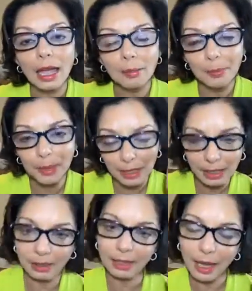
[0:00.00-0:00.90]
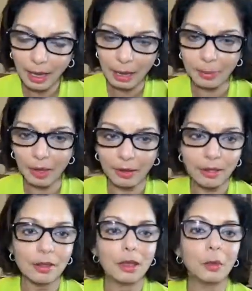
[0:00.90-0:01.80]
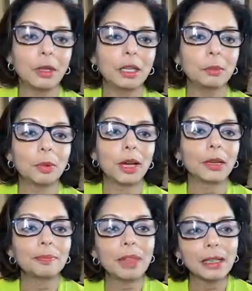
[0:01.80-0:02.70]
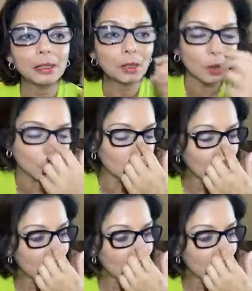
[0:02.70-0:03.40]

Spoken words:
But it is a habit that we can break. And so,